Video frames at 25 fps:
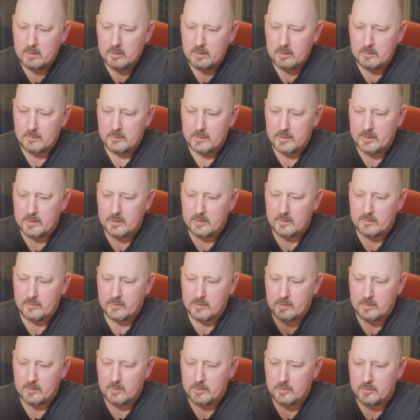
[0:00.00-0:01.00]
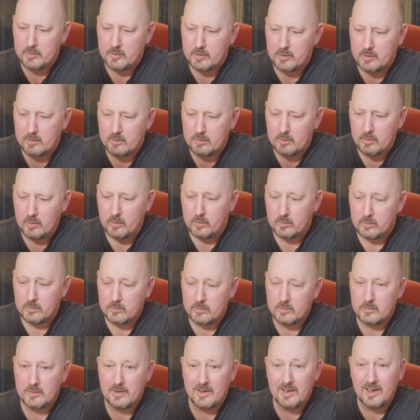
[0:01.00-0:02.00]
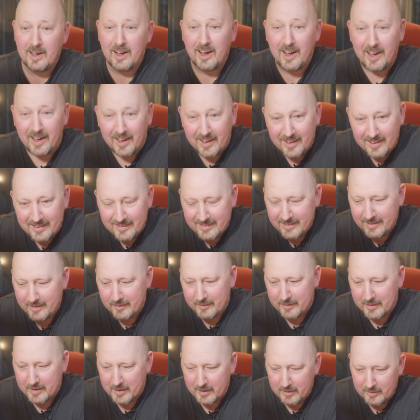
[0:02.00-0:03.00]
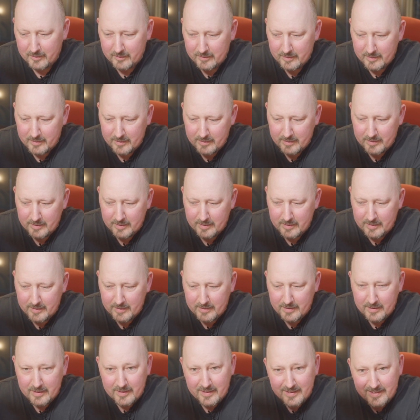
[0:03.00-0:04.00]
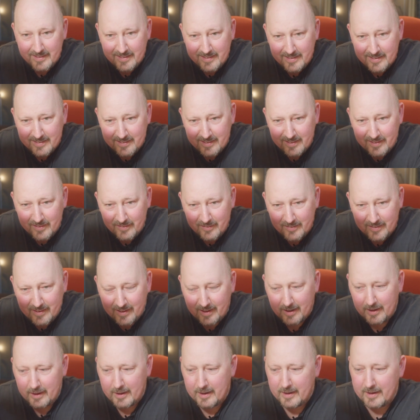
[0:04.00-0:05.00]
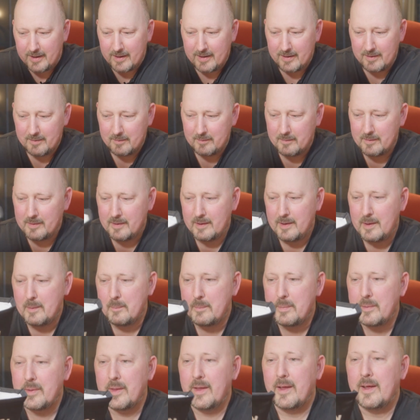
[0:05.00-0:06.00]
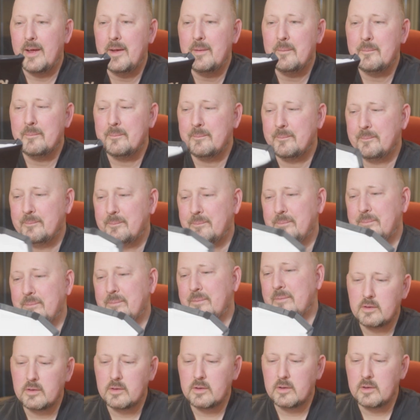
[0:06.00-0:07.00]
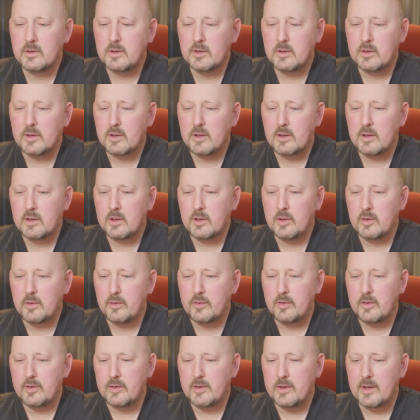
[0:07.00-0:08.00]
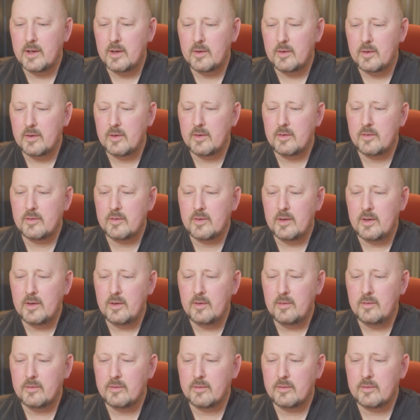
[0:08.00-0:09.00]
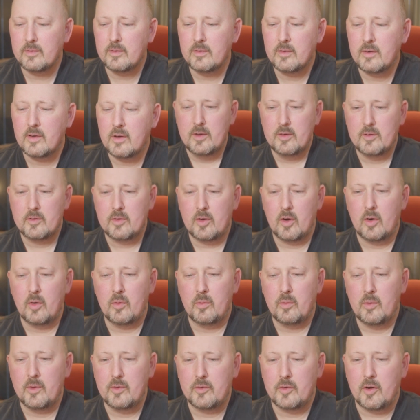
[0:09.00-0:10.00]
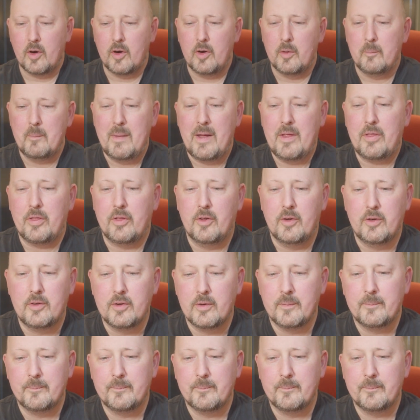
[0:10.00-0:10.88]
I mean, if I was to, there you go. A little clip there. Close it down on itself. It's got a method.